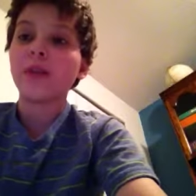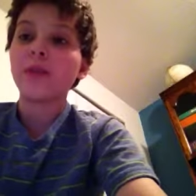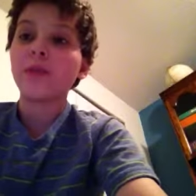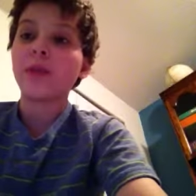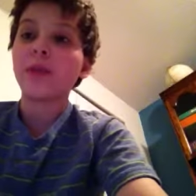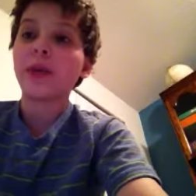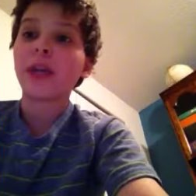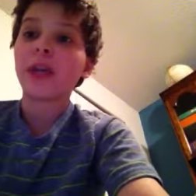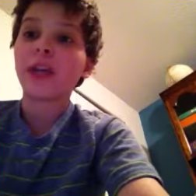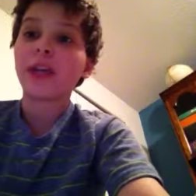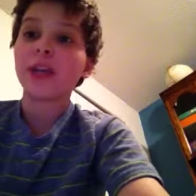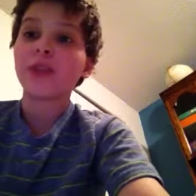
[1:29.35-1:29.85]

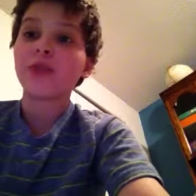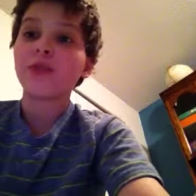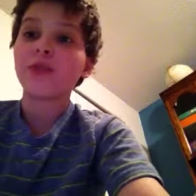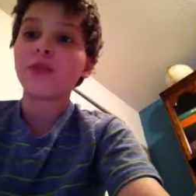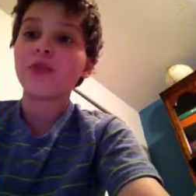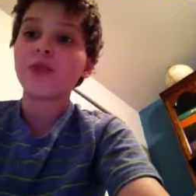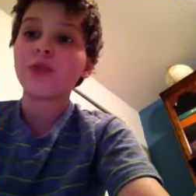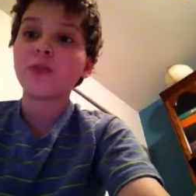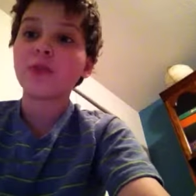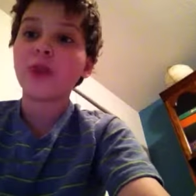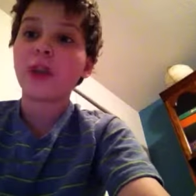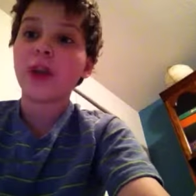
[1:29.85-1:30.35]
Panic
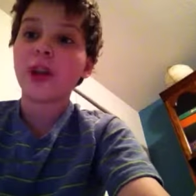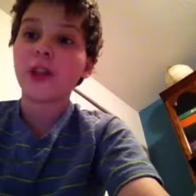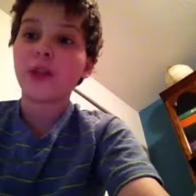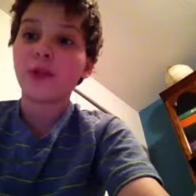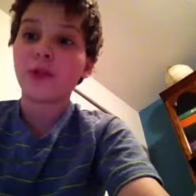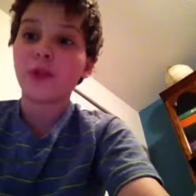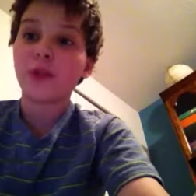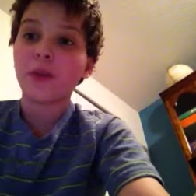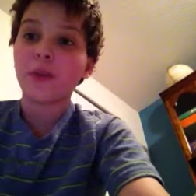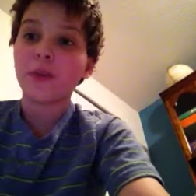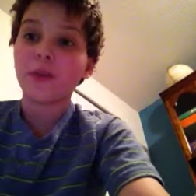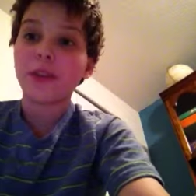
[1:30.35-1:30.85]
Room and the
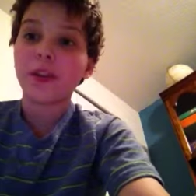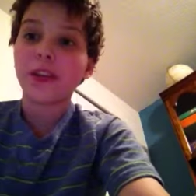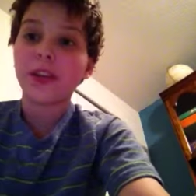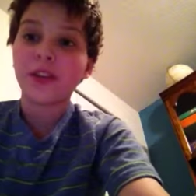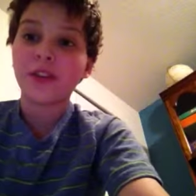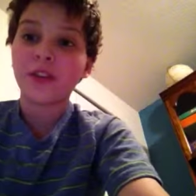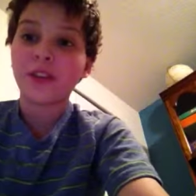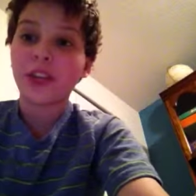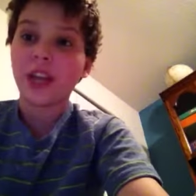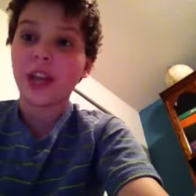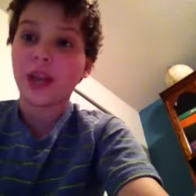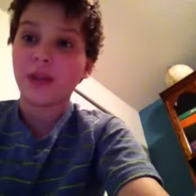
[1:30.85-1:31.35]
remake
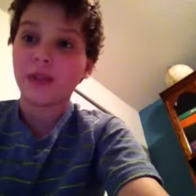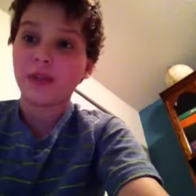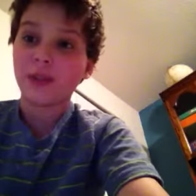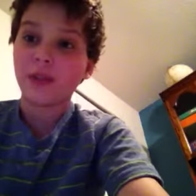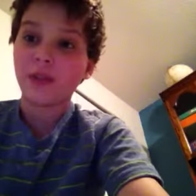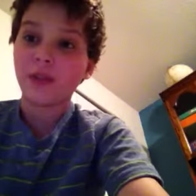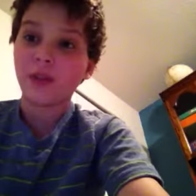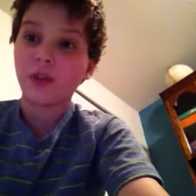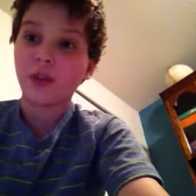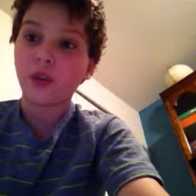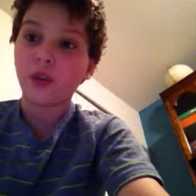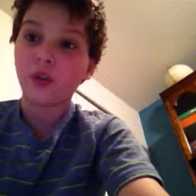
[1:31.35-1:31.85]
of The
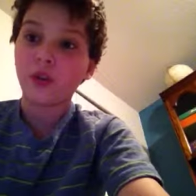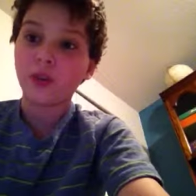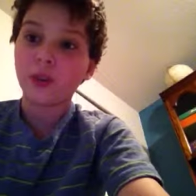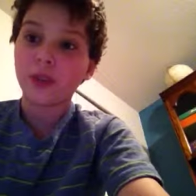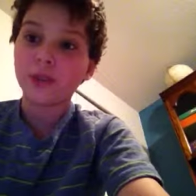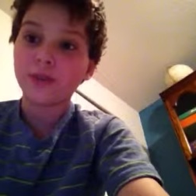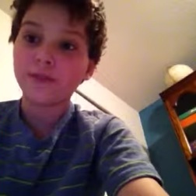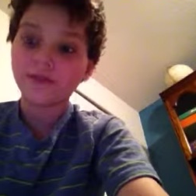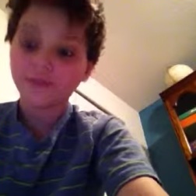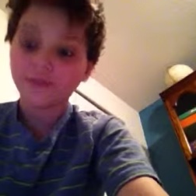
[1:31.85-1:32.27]
Amityville Horror